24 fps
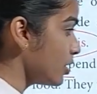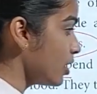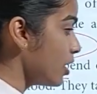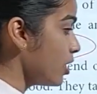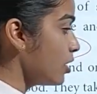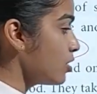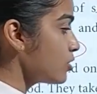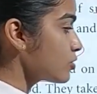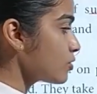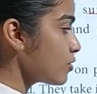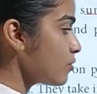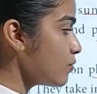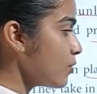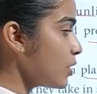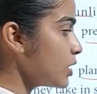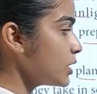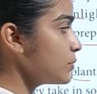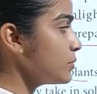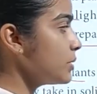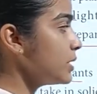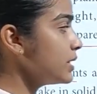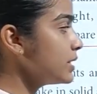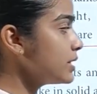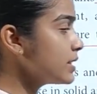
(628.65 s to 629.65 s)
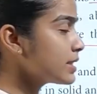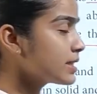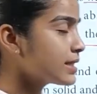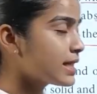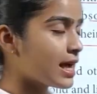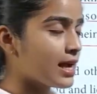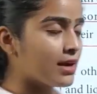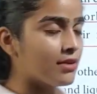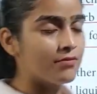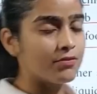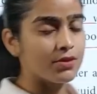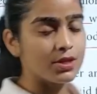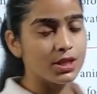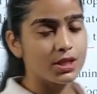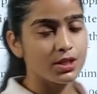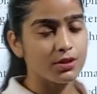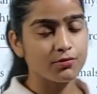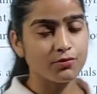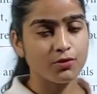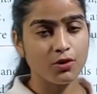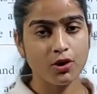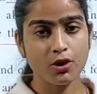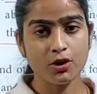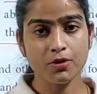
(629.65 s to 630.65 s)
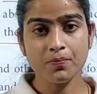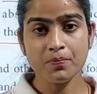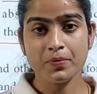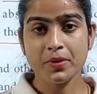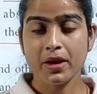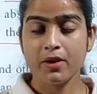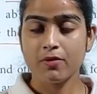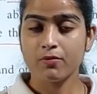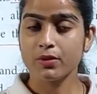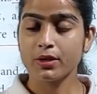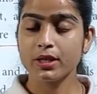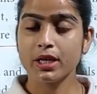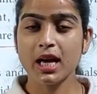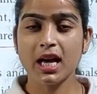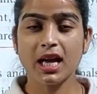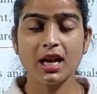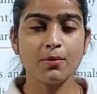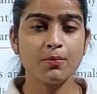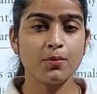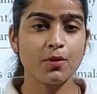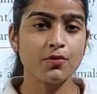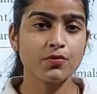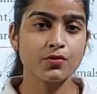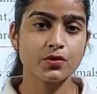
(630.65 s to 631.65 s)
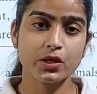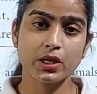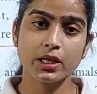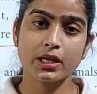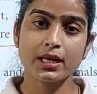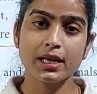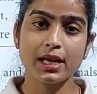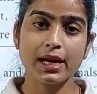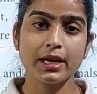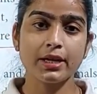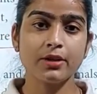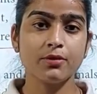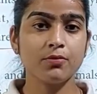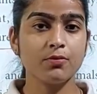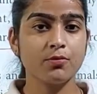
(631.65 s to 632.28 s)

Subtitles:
So what we understand, first of all, with the help of sunlight,